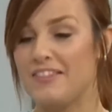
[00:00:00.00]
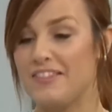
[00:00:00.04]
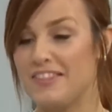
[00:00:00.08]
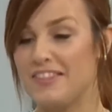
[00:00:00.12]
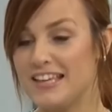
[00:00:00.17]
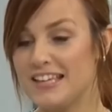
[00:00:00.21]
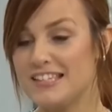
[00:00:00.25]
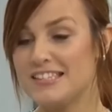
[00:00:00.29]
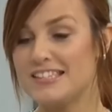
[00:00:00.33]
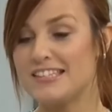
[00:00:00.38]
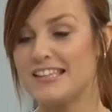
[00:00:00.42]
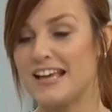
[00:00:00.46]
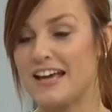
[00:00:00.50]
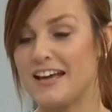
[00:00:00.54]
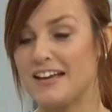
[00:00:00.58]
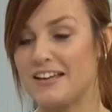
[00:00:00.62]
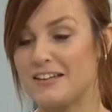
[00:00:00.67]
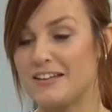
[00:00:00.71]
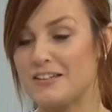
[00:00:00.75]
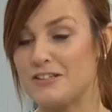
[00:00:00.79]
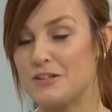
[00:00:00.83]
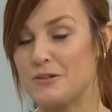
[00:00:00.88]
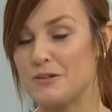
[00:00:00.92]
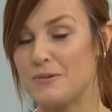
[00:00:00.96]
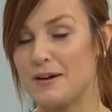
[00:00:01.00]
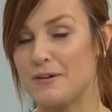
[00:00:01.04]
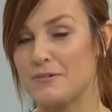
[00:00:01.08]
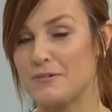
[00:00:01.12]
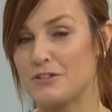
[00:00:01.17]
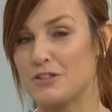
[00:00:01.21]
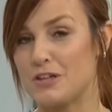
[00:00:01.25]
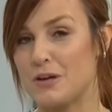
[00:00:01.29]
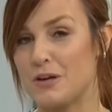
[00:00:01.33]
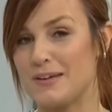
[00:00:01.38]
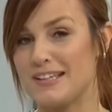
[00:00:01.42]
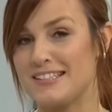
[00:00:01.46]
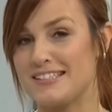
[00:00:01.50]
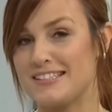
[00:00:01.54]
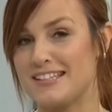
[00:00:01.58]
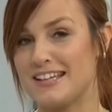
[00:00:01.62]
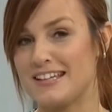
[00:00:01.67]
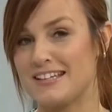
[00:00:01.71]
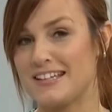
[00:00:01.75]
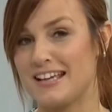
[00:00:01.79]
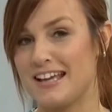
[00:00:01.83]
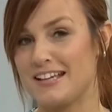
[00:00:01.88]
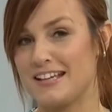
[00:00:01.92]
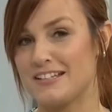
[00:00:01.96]
This 2-hour show is
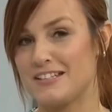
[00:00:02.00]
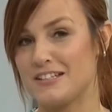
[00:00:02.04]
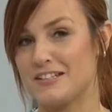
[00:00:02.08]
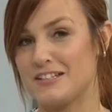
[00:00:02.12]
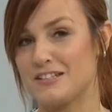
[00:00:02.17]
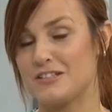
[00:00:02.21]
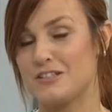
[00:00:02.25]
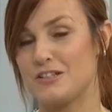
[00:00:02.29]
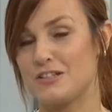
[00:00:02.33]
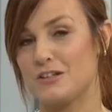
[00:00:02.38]
dedicated